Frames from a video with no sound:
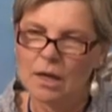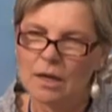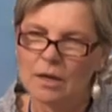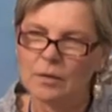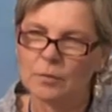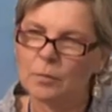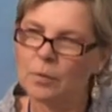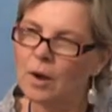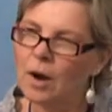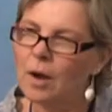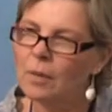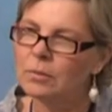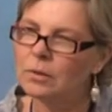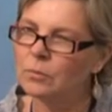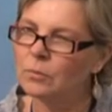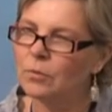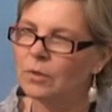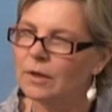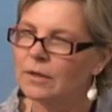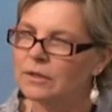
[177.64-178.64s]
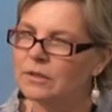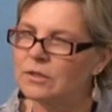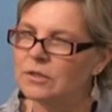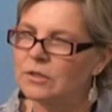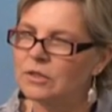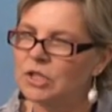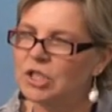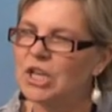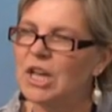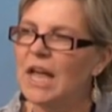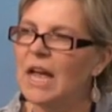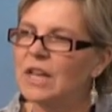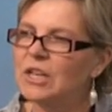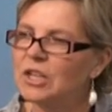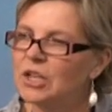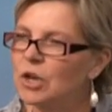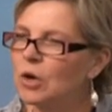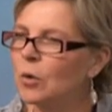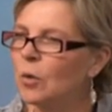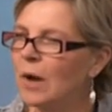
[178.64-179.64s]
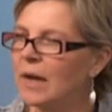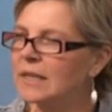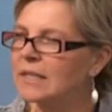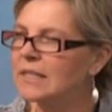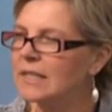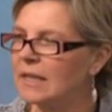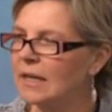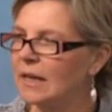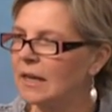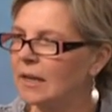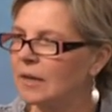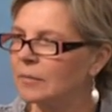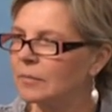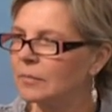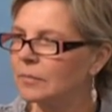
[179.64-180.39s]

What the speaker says: The problem was she had no idea